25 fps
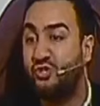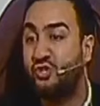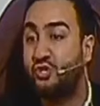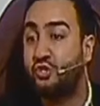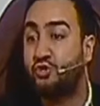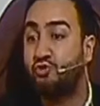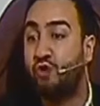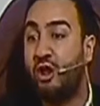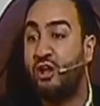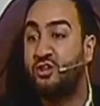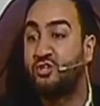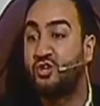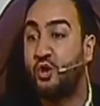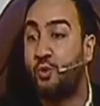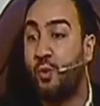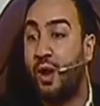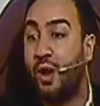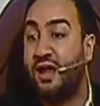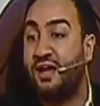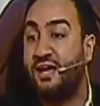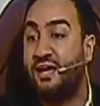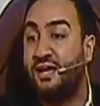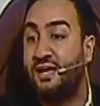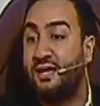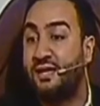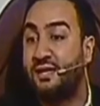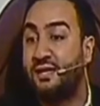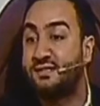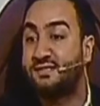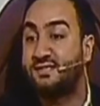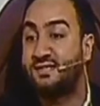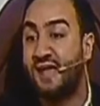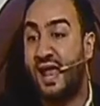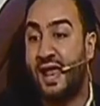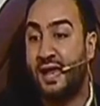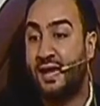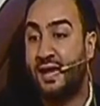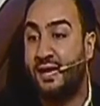straight away
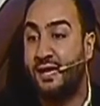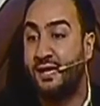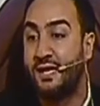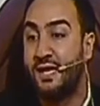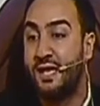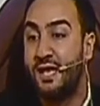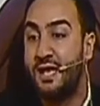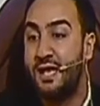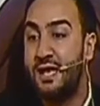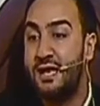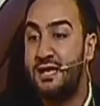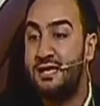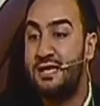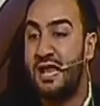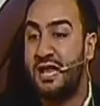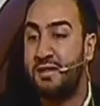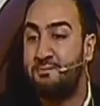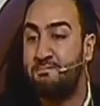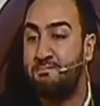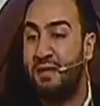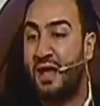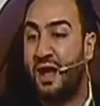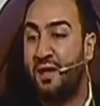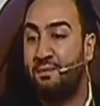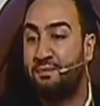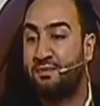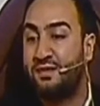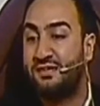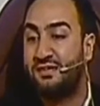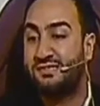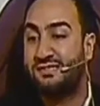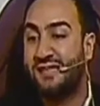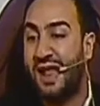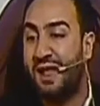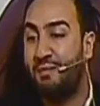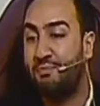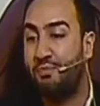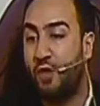say, let me
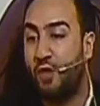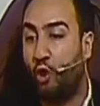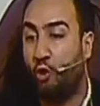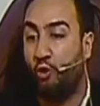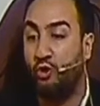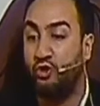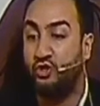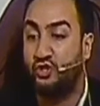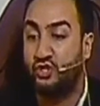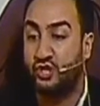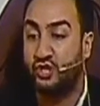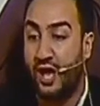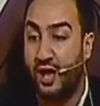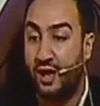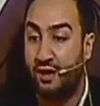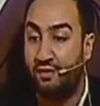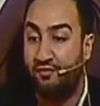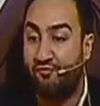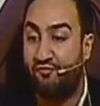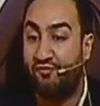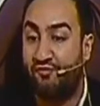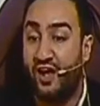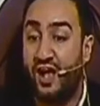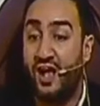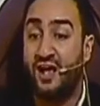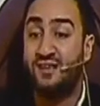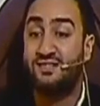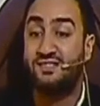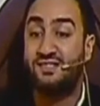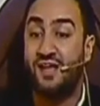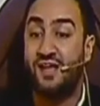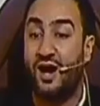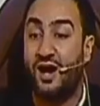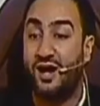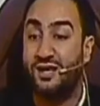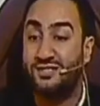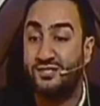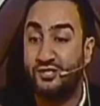understand the hujjah. First
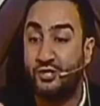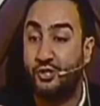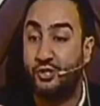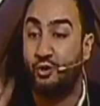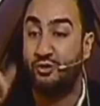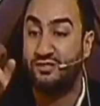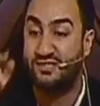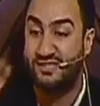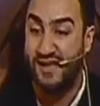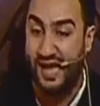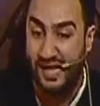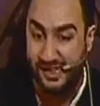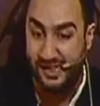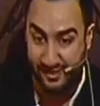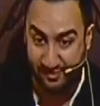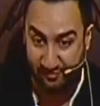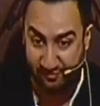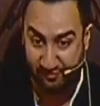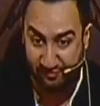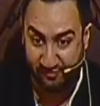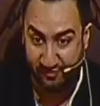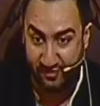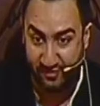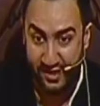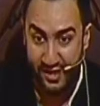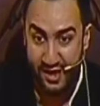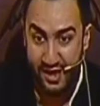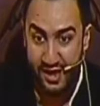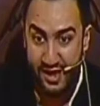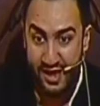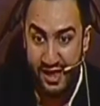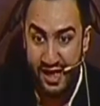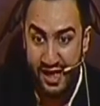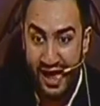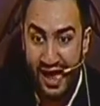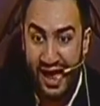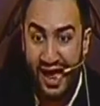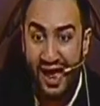ask yourself,
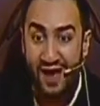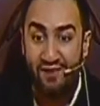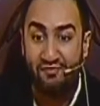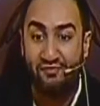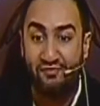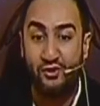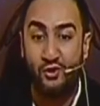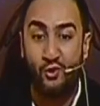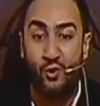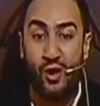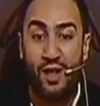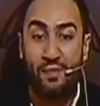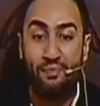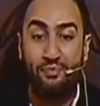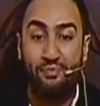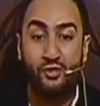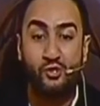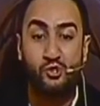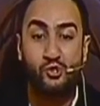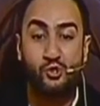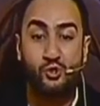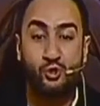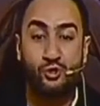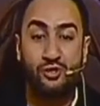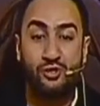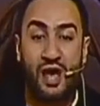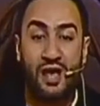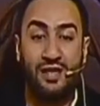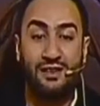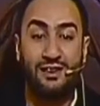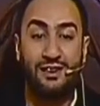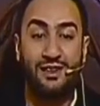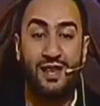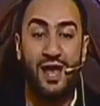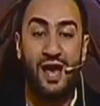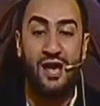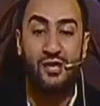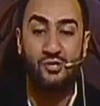have you understood
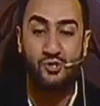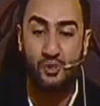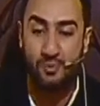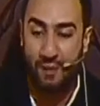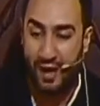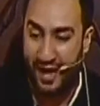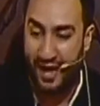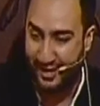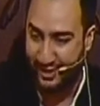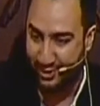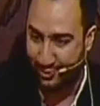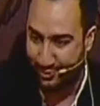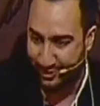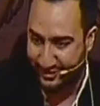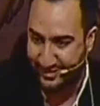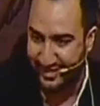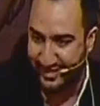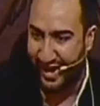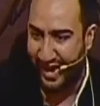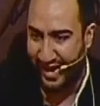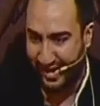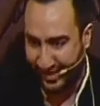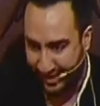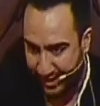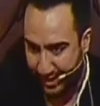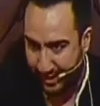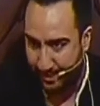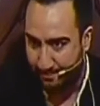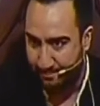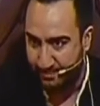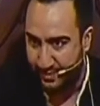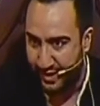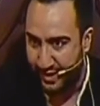Allah subhanahu wa ta'ala?